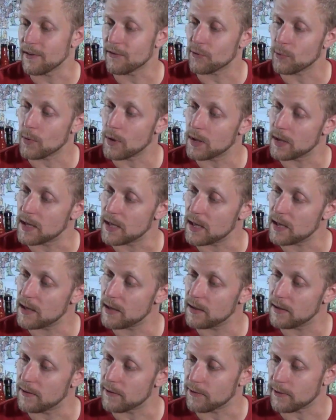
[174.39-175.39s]
This one
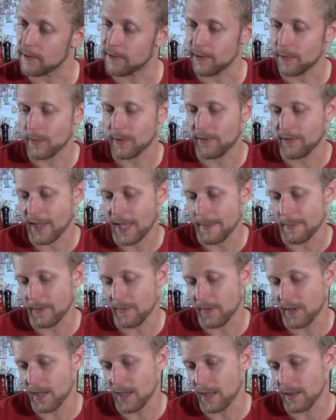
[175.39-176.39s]
is, let's see, what's the
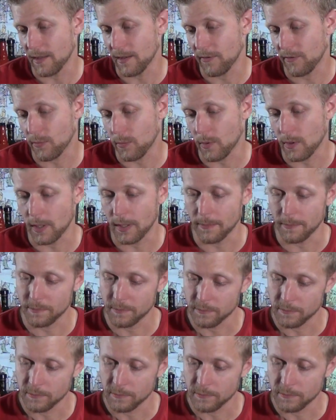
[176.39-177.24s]
ABV on this one?